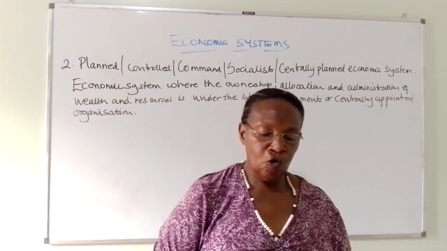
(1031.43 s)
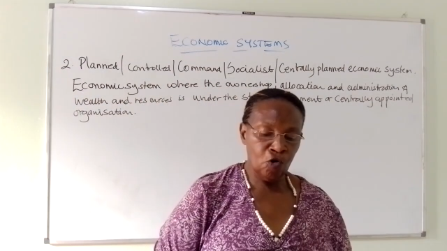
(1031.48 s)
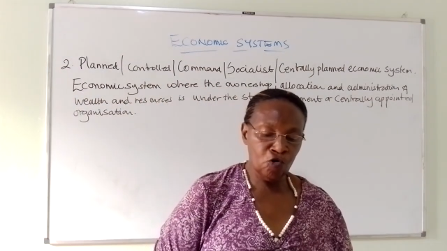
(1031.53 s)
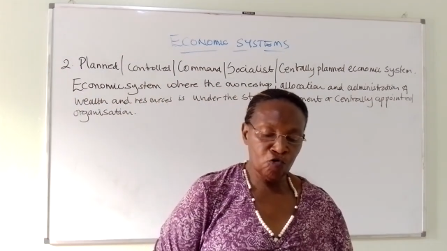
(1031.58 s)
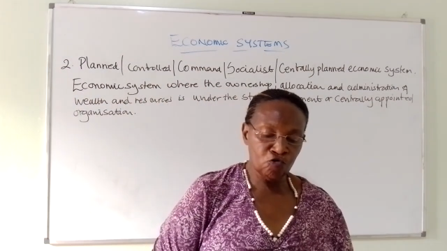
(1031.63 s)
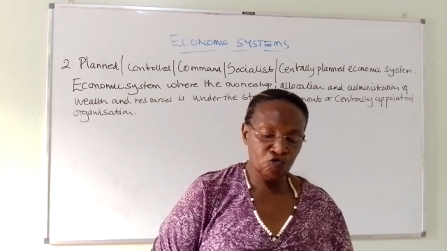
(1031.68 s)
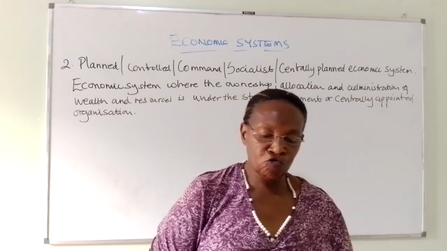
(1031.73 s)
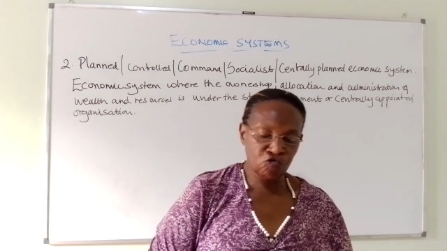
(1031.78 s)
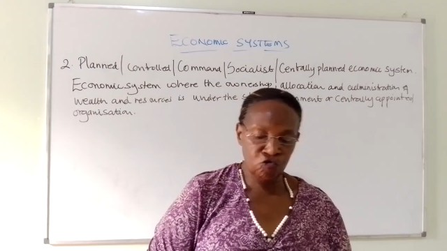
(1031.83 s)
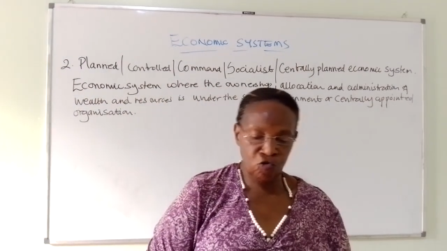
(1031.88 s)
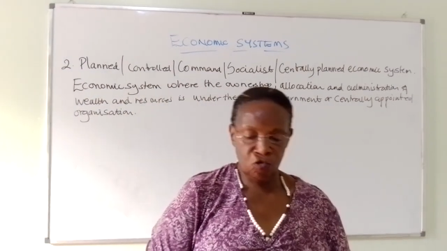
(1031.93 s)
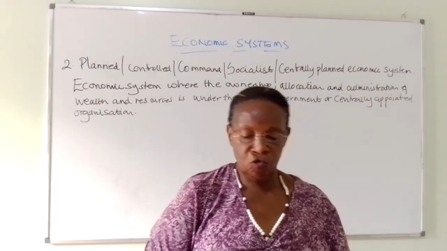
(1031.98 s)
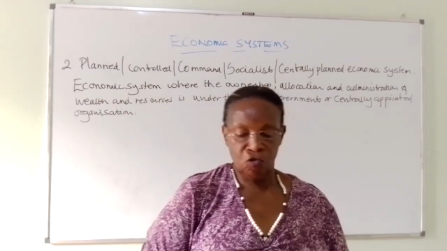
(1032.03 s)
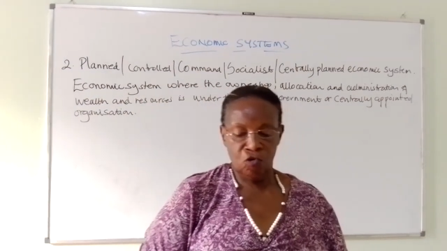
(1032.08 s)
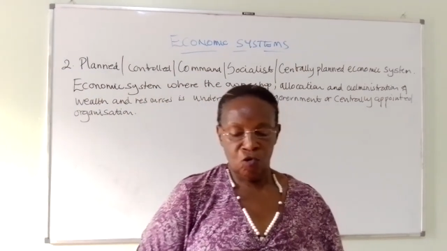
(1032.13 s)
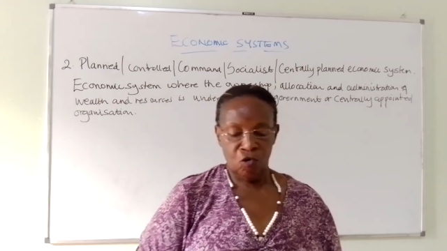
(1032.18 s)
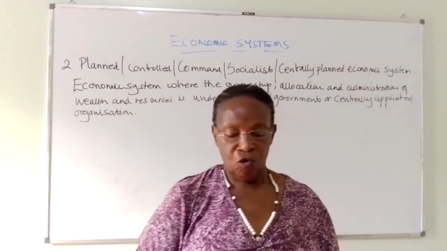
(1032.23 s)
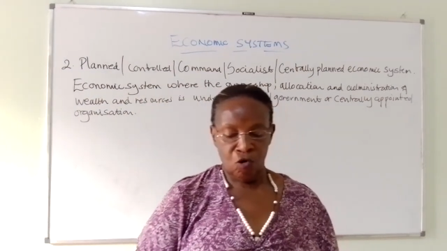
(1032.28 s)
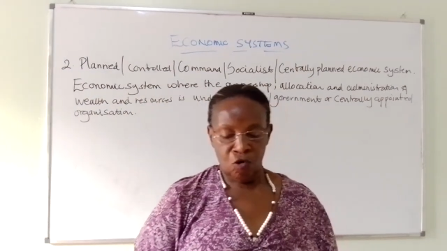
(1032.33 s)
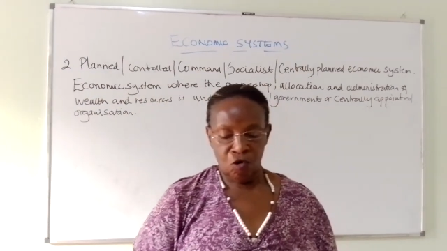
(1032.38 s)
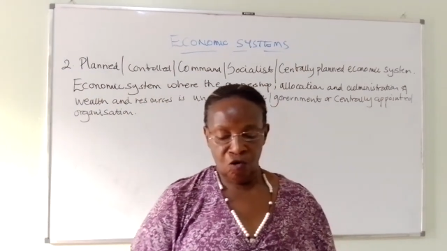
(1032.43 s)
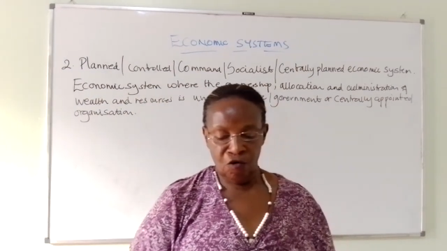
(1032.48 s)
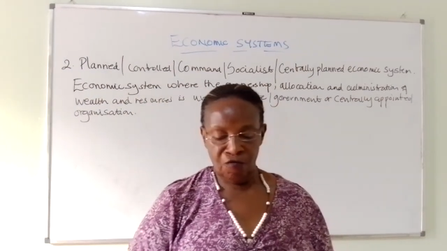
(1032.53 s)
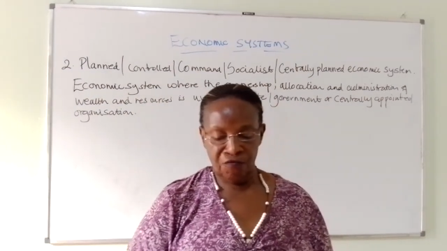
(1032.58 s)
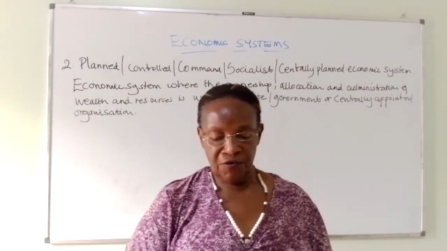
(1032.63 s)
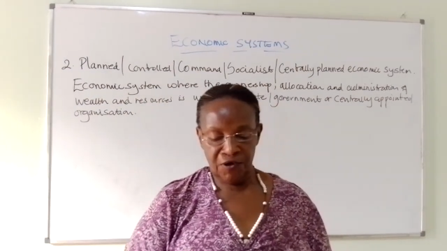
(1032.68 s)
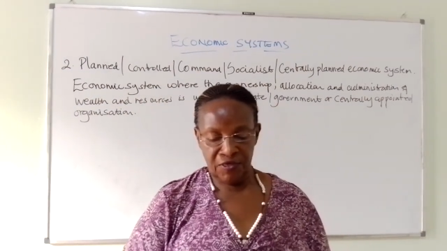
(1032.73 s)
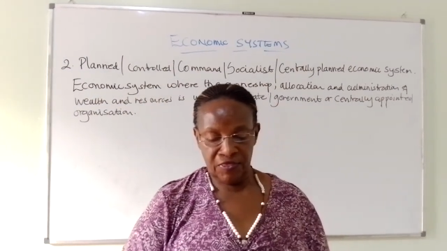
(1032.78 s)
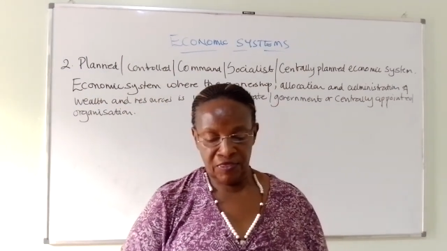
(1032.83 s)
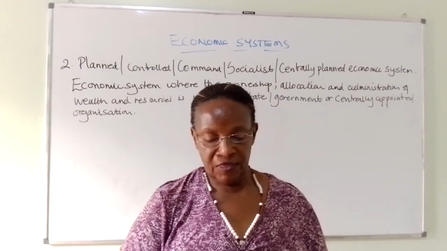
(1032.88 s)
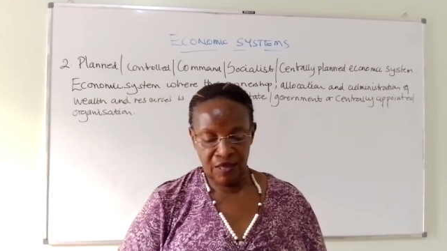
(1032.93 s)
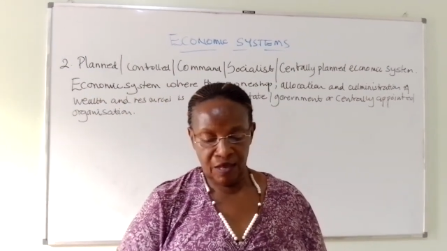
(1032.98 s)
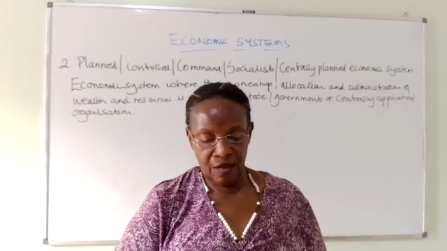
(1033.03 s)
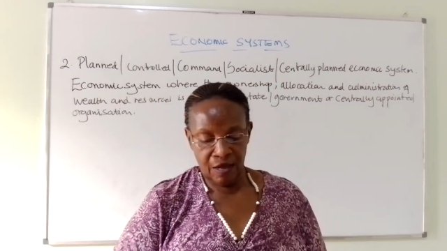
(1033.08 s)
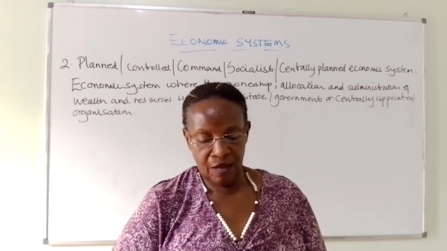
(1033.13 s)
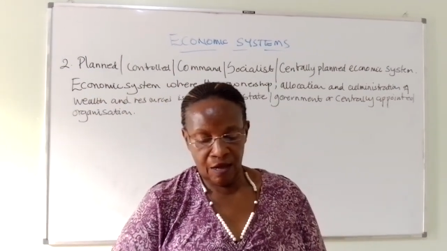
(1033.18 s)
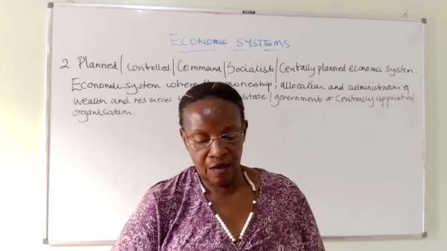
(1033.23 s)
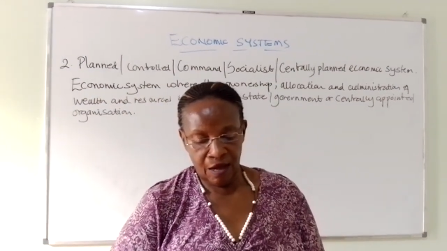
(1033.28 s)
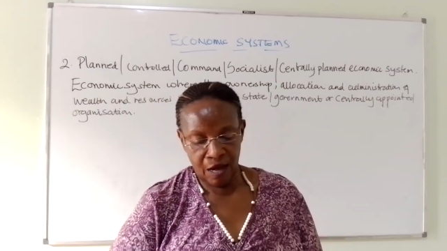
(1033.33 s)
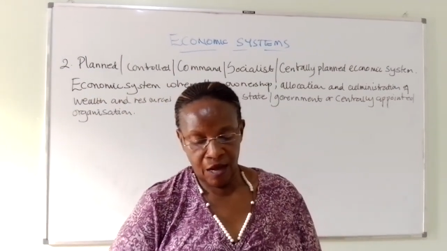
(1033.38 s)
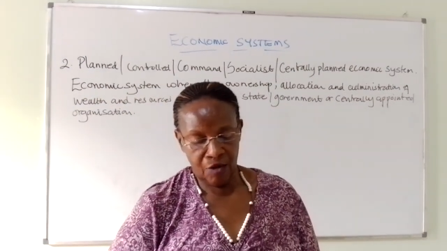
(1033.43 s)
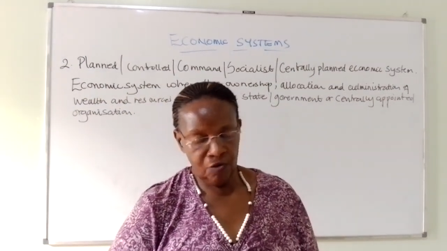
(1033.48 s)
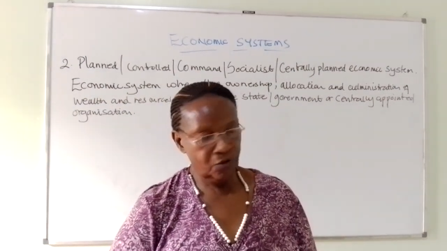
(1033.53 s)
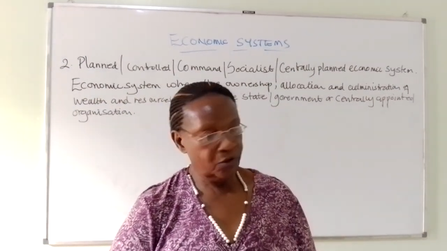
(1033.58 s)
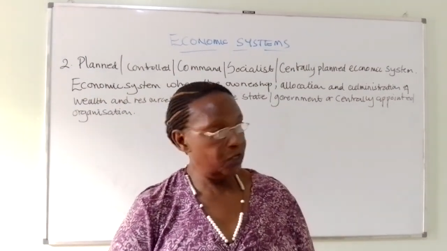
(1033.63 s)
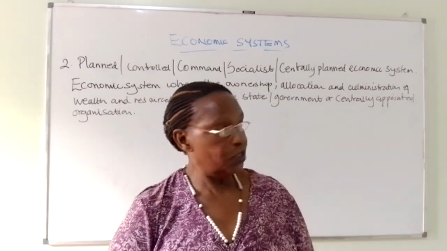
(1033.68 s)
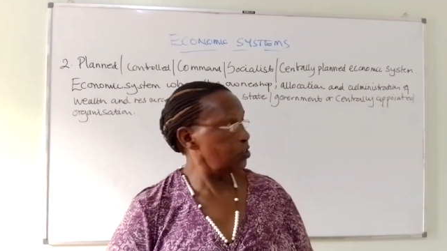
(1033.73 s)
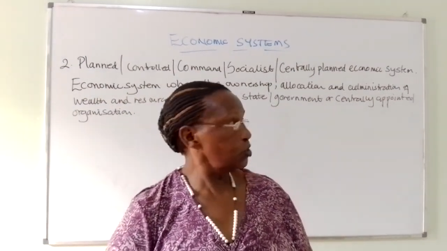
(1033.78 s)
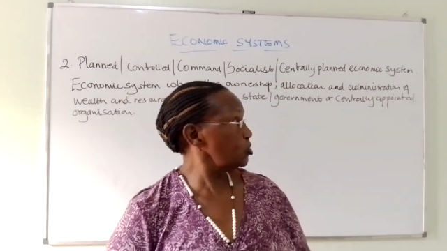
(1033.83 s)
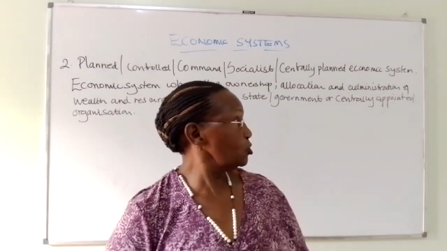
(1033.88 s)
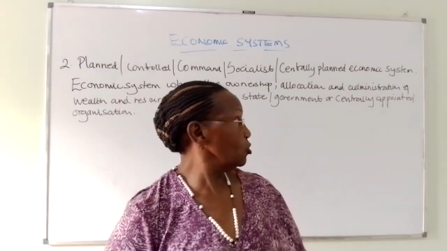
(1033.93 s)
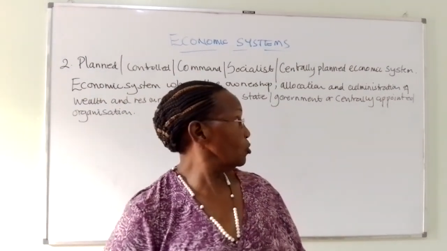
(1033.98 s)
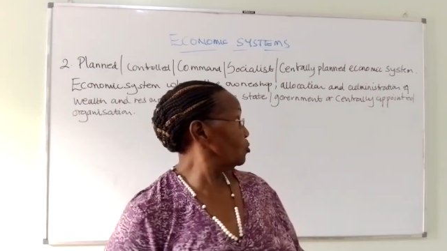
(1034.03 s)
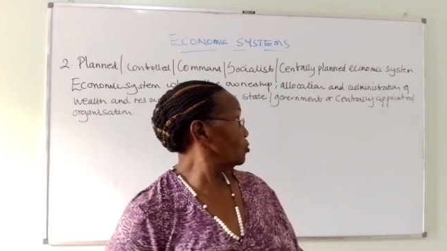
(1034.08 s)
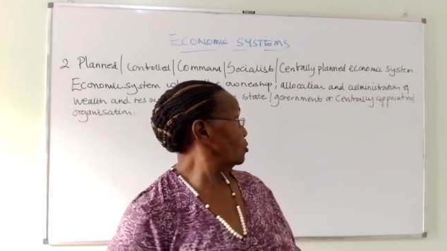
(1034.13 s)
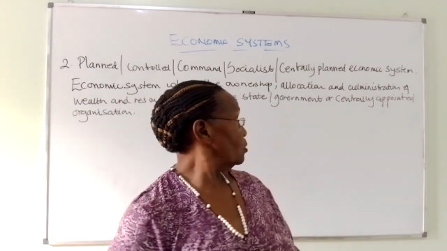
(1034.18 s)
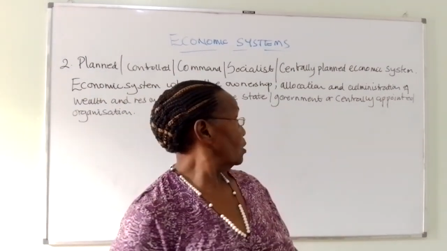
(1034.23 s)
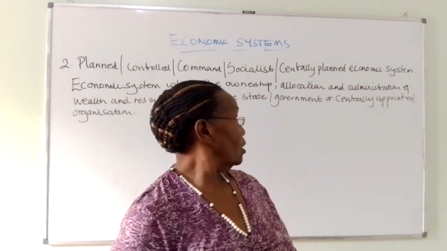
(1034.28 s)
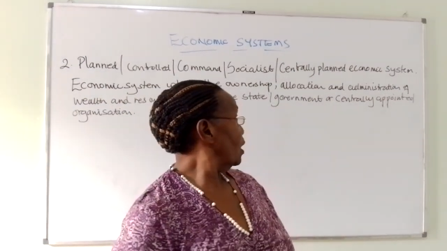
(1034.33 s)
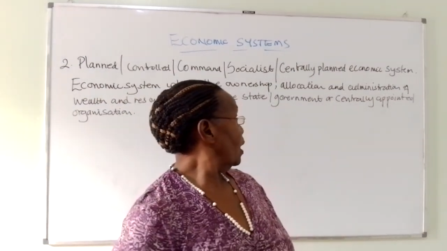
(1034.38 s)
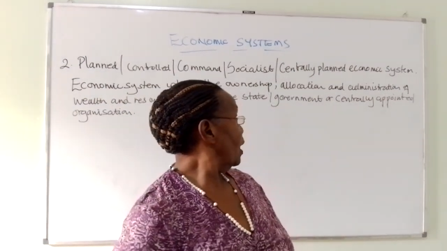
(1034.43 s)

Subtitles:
control over the allocation,